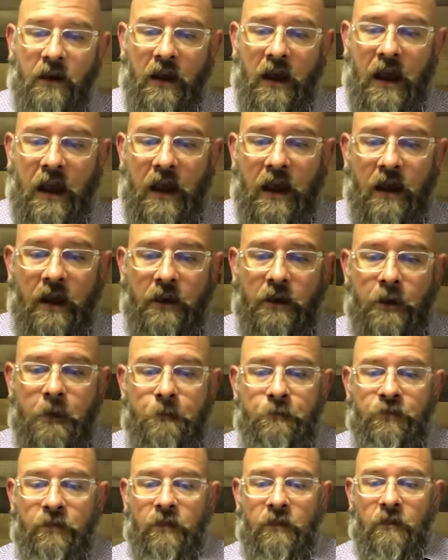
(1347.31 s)

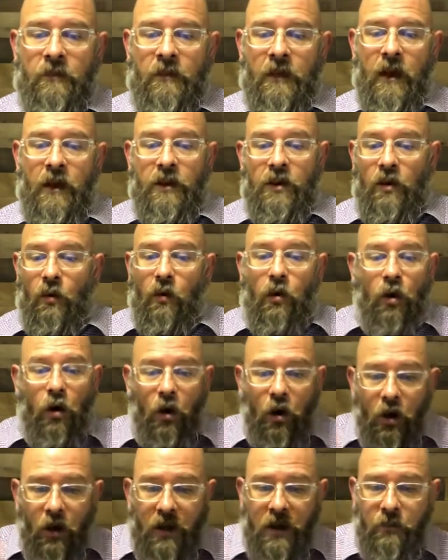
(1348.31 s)
And,
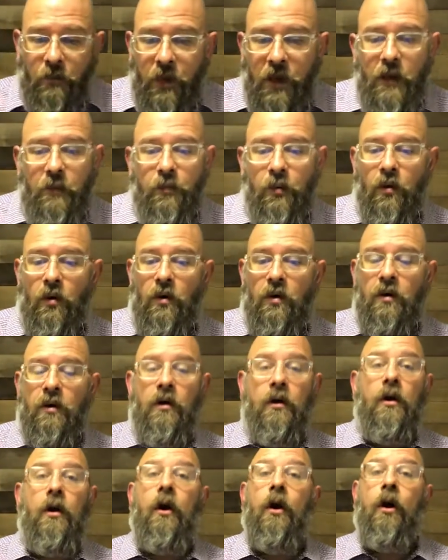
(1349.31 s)
hurting people
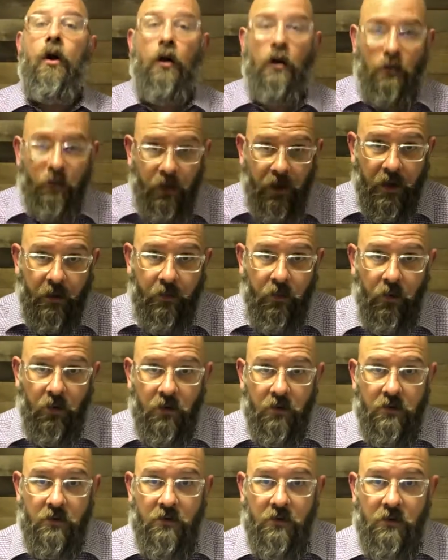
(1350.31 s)
hurt people.